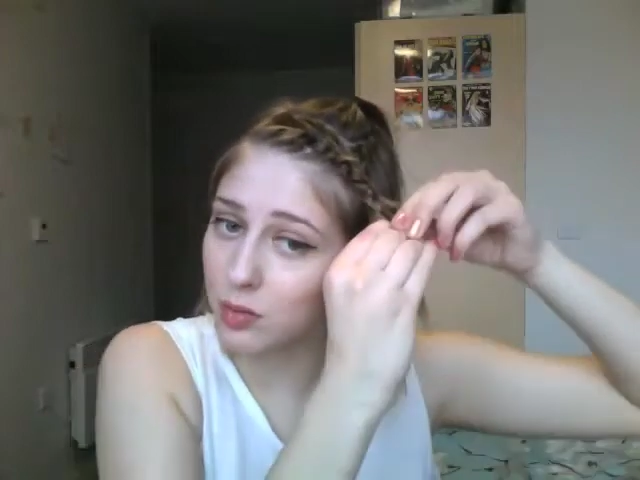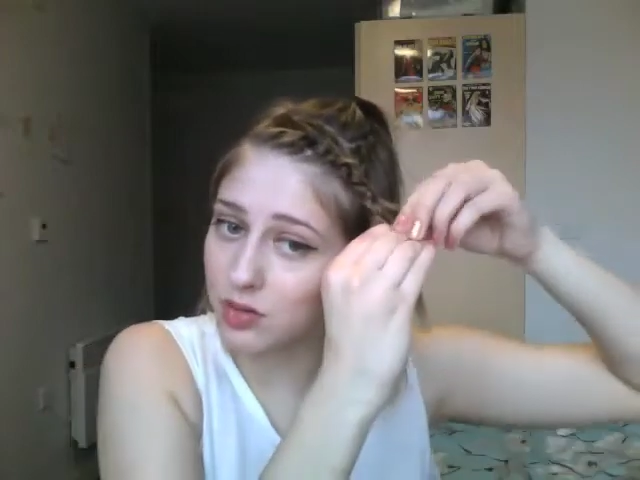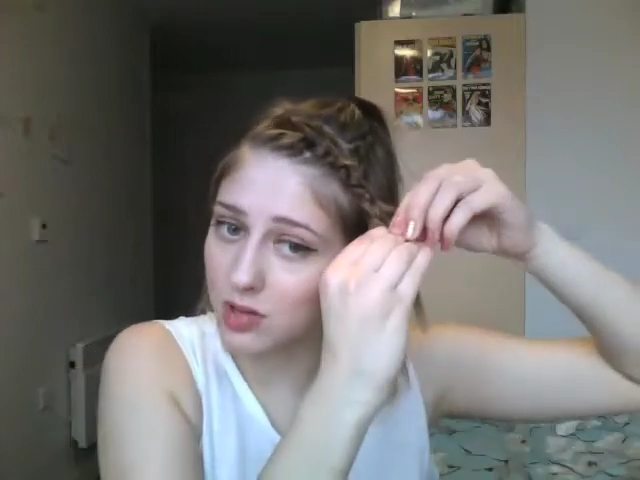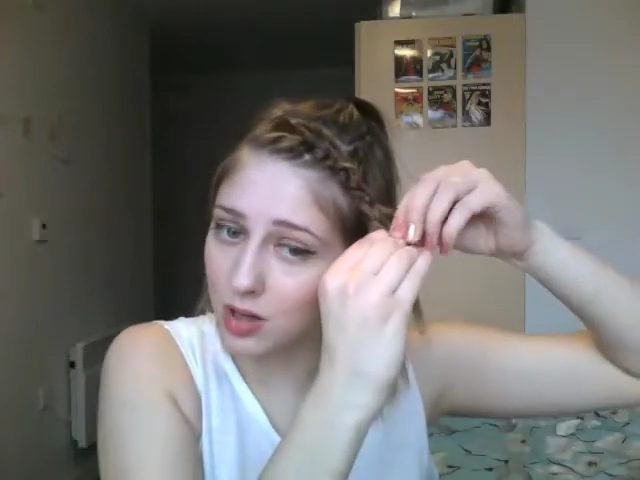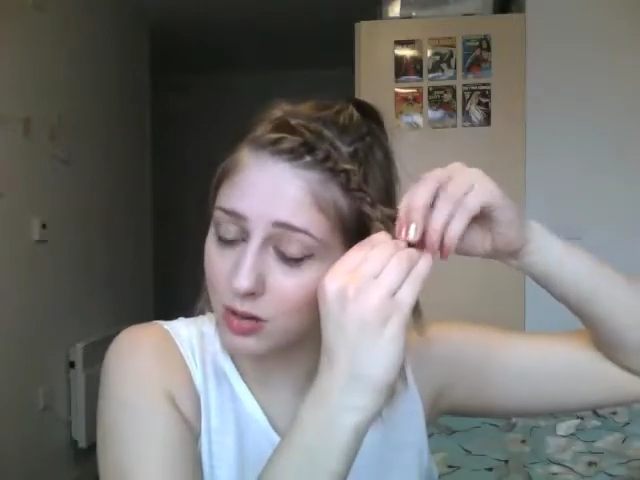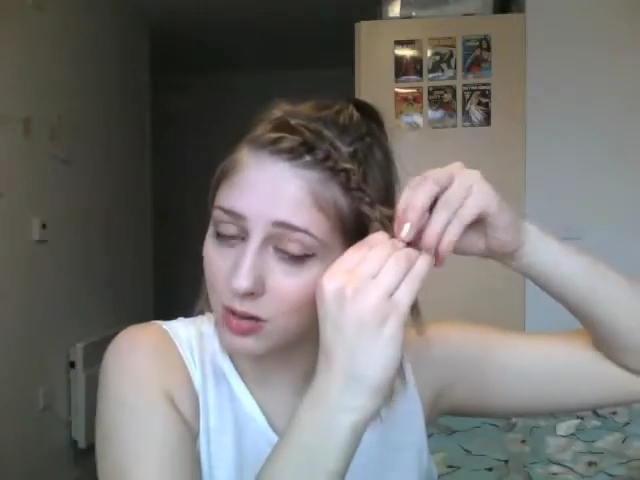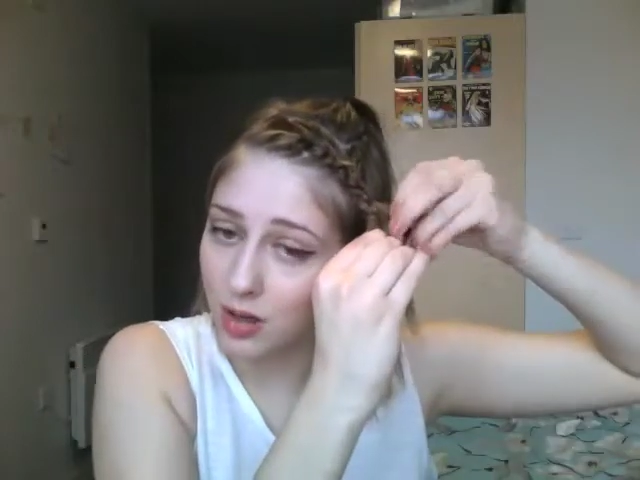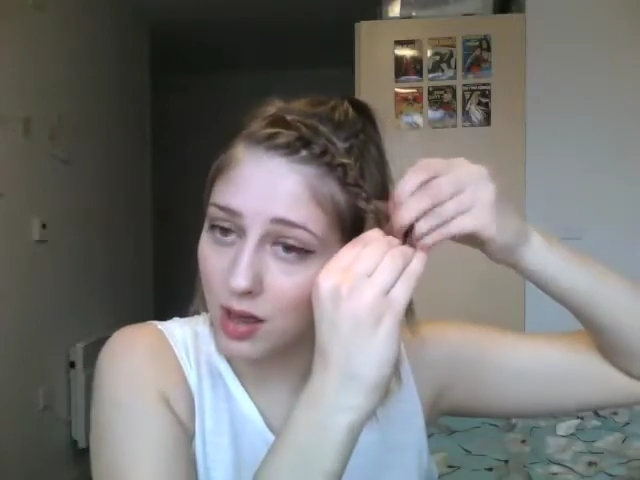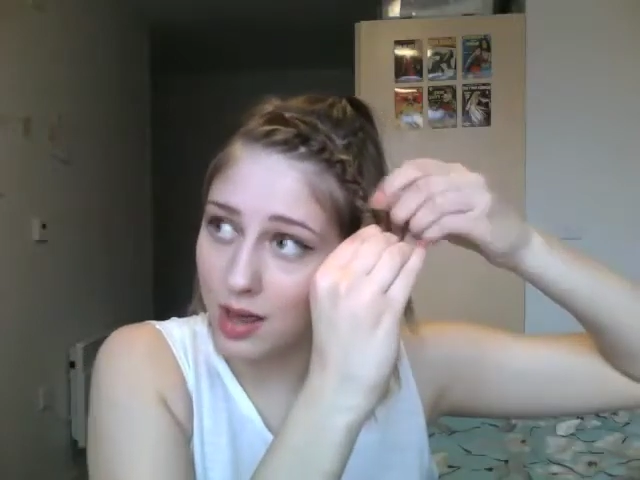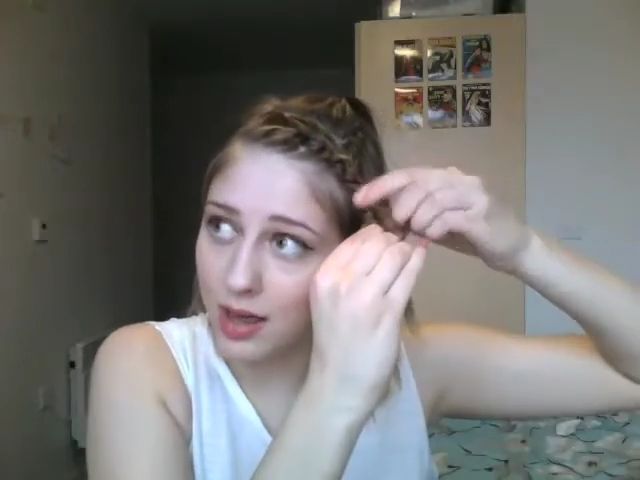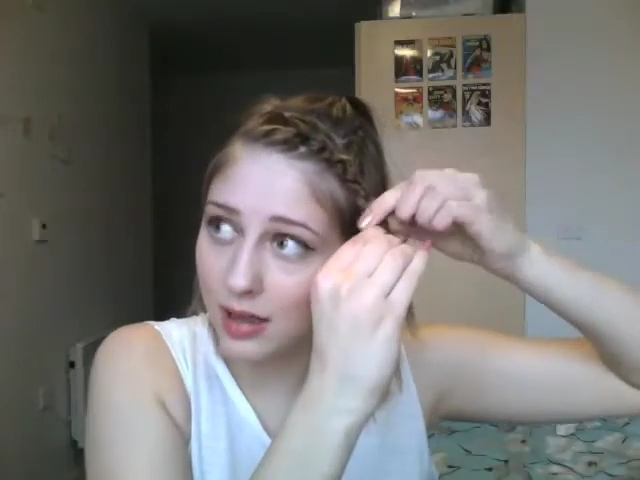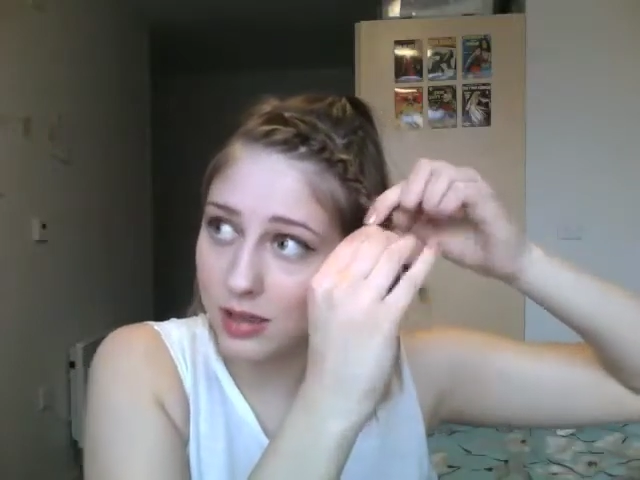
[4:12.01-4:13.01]
So
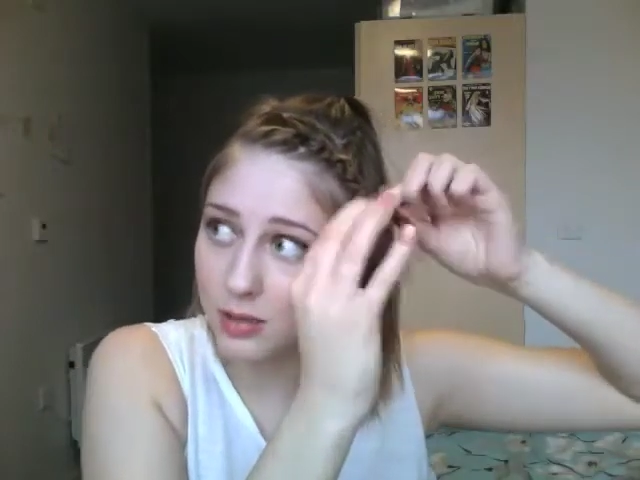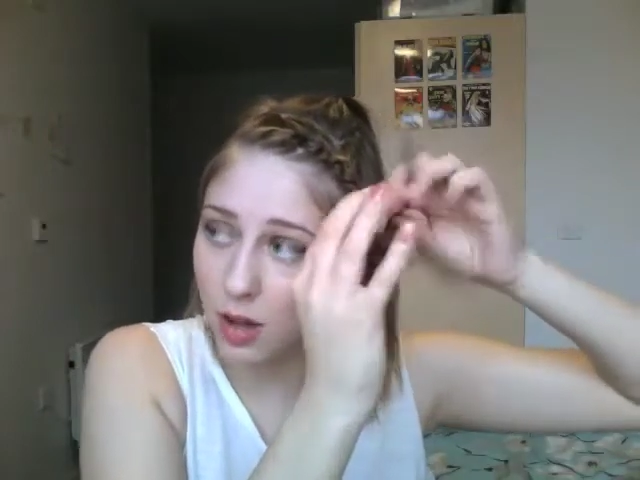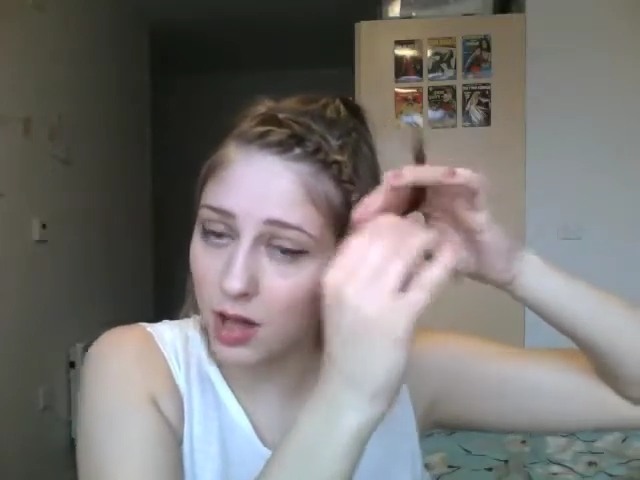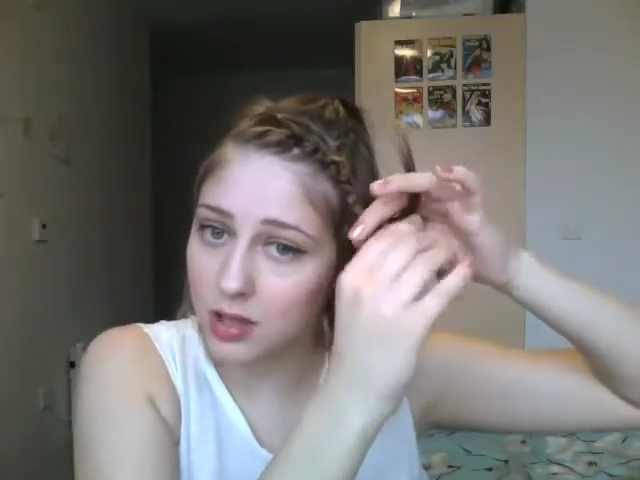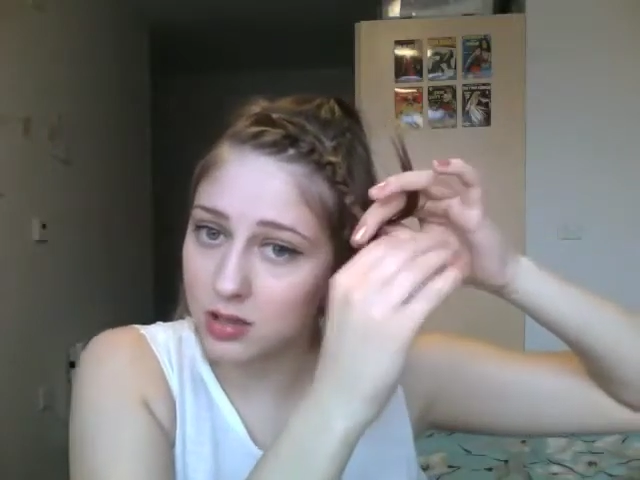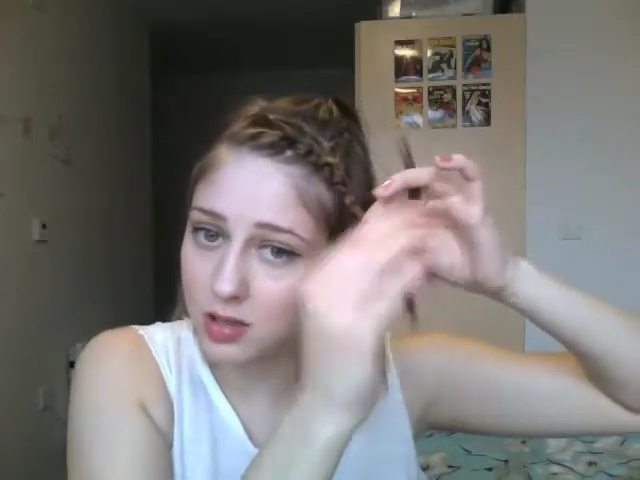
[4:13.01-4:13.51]
I